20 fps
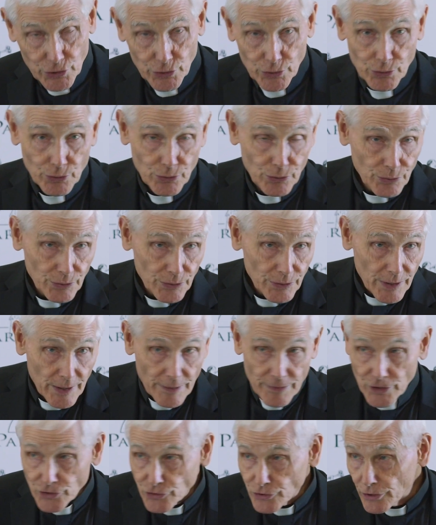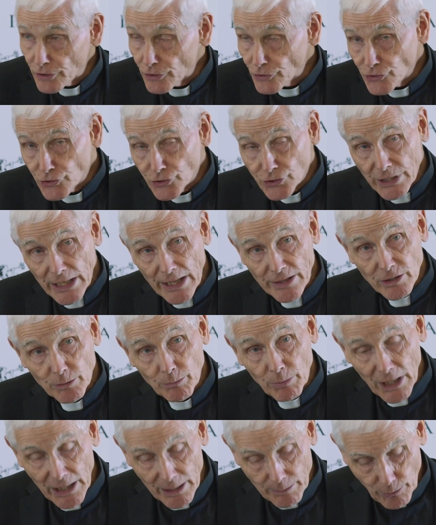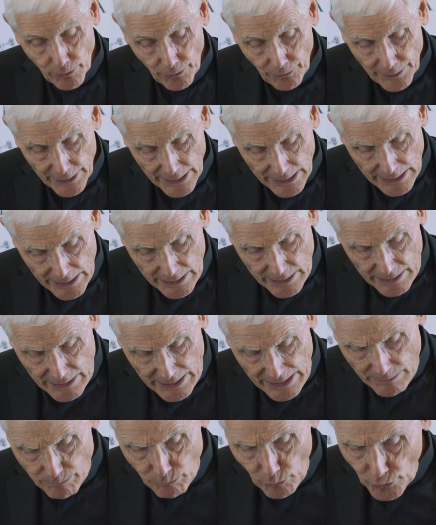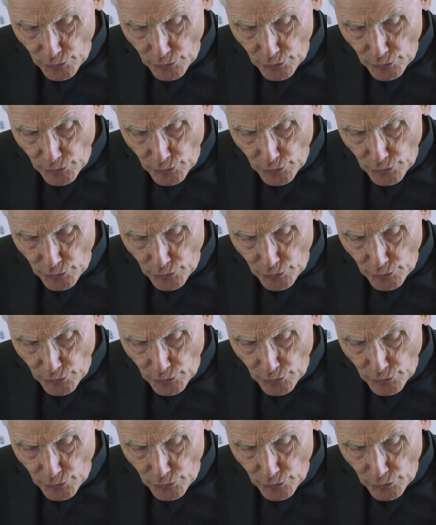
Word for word: to the Church and the Bible in